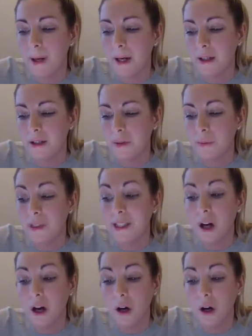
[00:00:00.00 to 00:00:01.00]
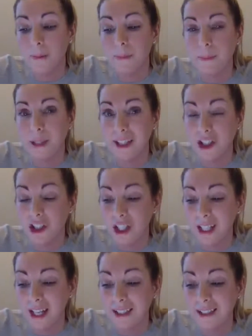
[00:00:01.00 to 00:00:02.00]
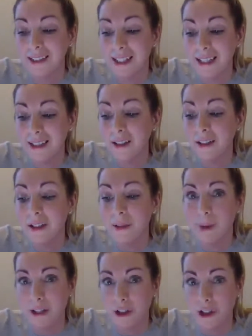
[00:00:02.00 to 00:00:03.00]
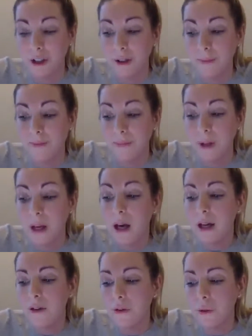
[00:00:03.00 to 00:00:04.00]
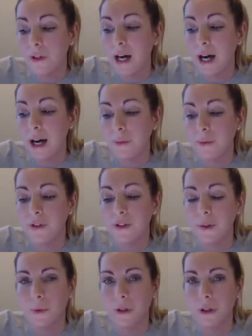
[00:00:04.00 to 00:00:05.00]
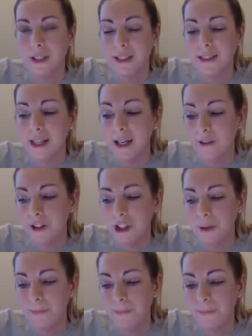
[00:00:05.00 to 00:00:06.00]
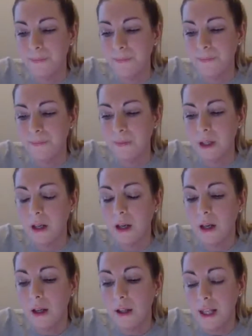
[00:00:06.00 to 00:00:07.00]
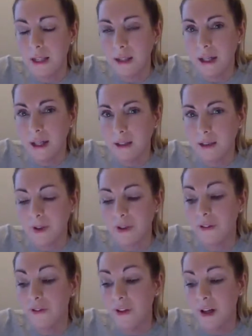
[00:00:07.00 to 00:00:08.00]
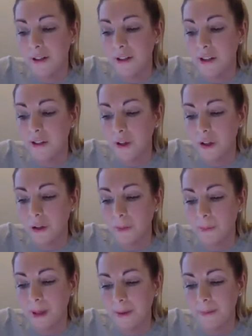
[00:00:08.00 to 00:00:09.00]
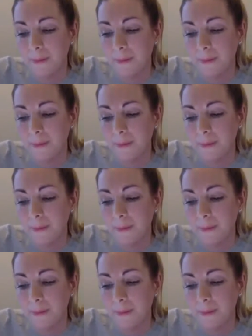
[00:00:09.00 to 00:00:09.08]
Burton was in a home because she had senile dementia and thought that I was someone on the television. Then they asked me for father's phone number.